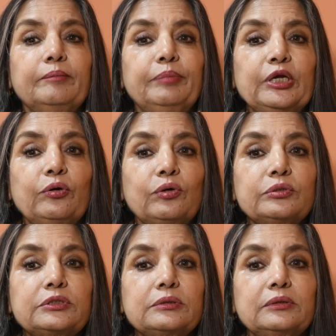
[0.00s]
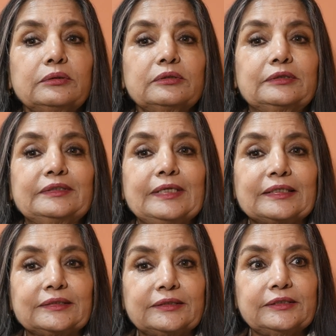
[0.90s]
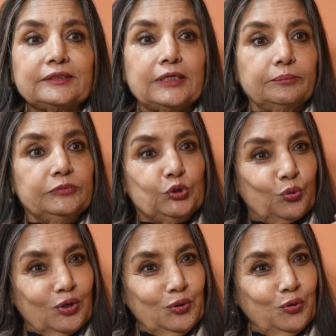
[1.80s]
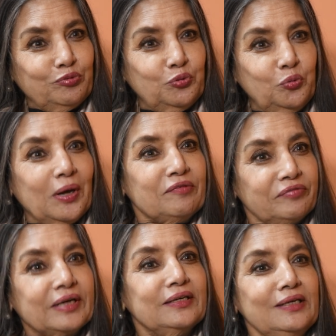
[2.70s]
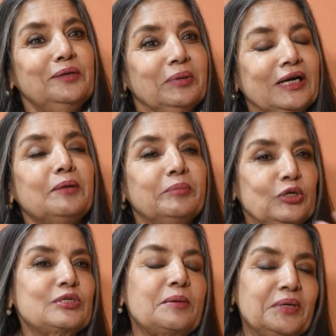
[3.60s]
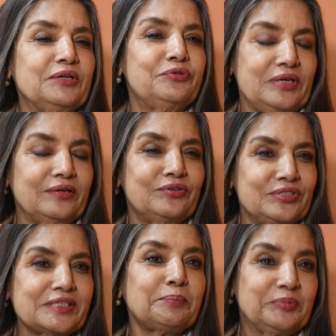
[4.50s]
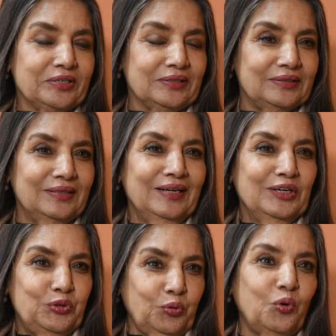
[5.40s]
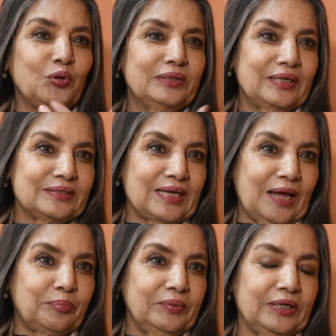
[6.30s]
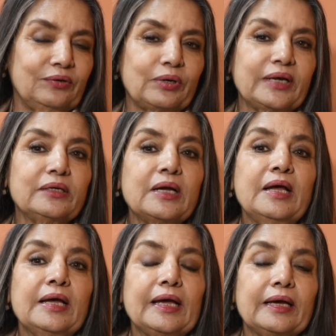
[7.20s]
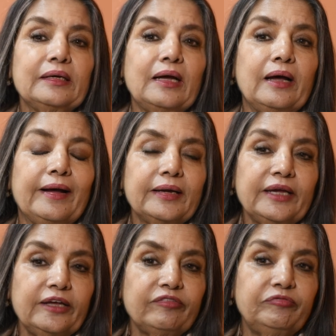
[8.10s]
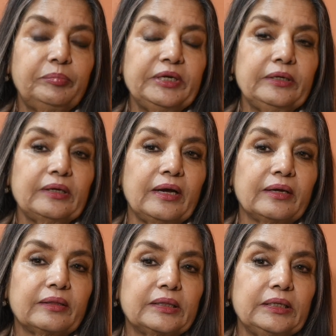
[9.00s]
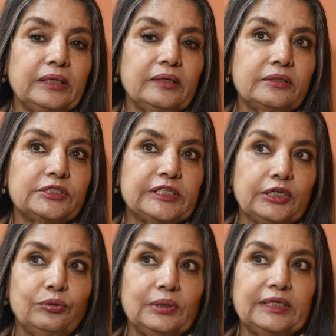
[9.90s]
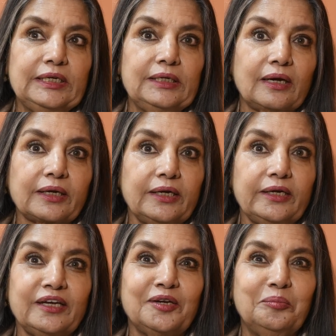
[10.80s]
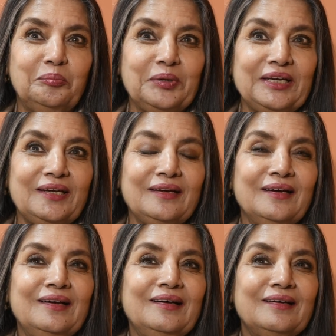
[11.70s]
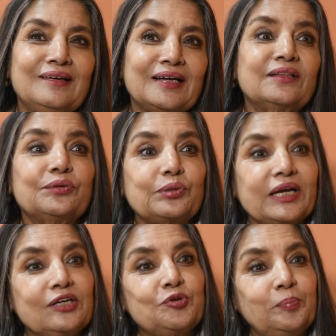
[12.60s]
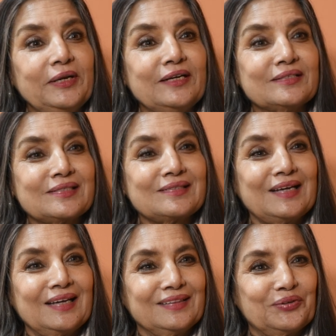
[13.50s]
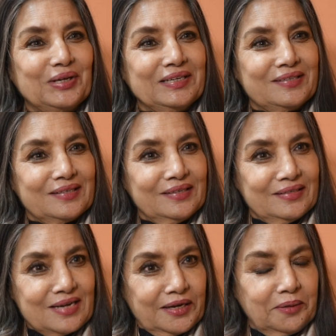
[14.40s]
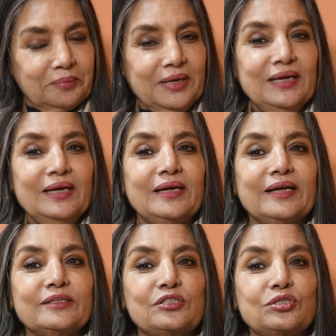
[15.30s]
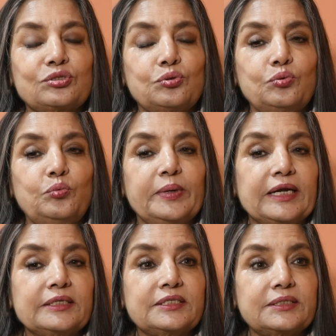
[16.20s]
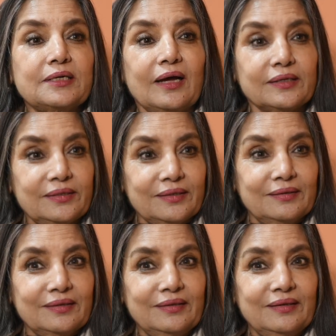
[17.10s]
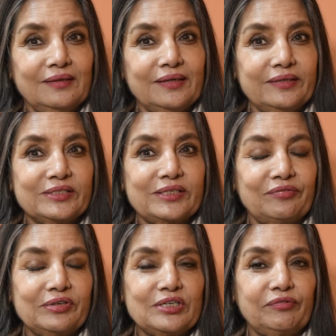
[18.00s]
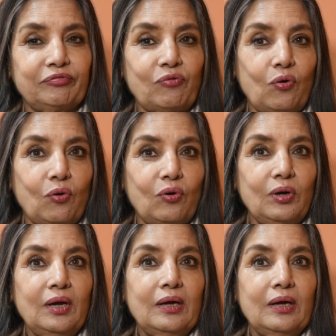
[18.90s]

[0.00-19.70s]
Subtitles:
because that's the sum total of who I finally become because I'm in a receptacle to all that is happening, right? And I have been, I think, singularly lucky in being at the right place at the right time. And so when I started in 74,